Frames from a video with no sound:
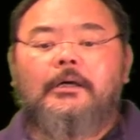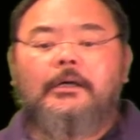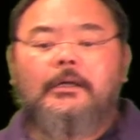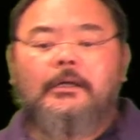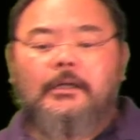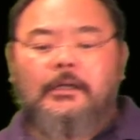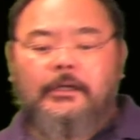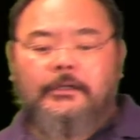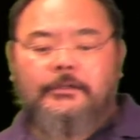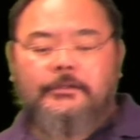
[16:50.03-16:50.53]

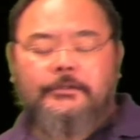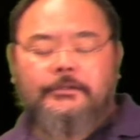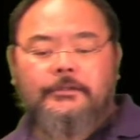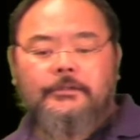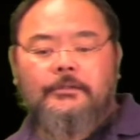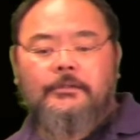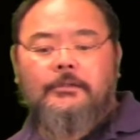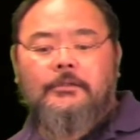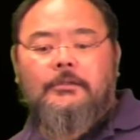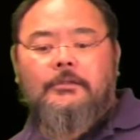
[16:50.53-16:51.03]

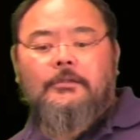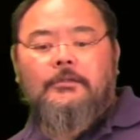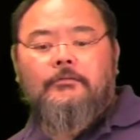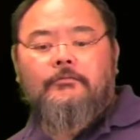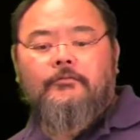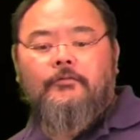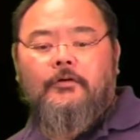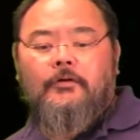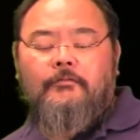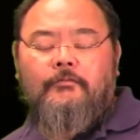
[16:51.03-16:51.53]
later
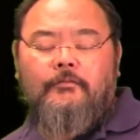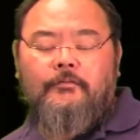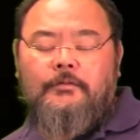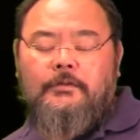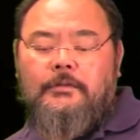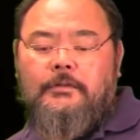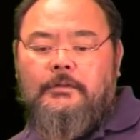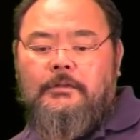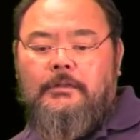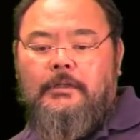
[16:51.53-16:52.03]
for
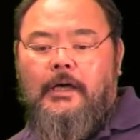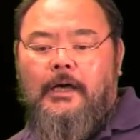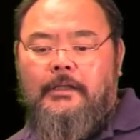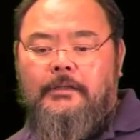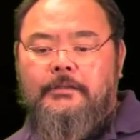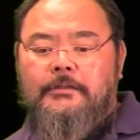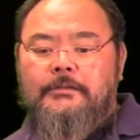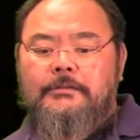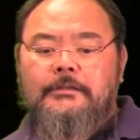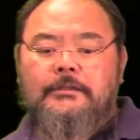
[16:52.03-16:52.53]

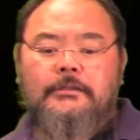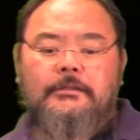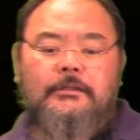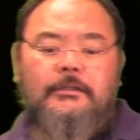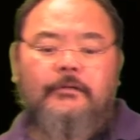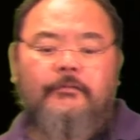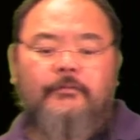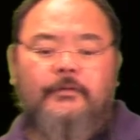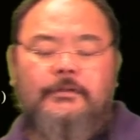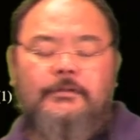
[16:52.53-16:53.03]
other
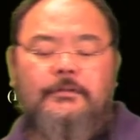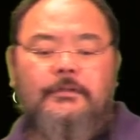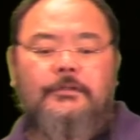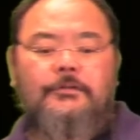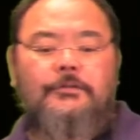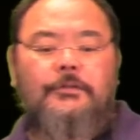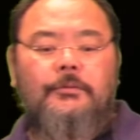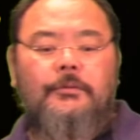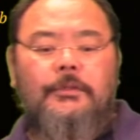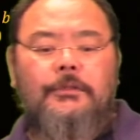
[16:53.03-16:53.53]
different
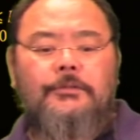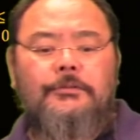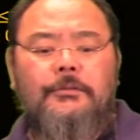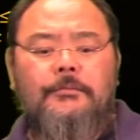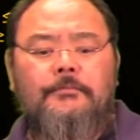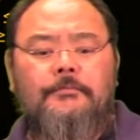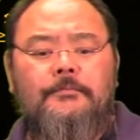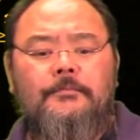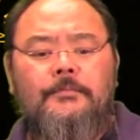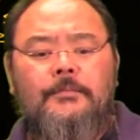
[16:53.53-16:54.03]

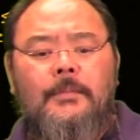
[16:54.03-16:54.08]
situation.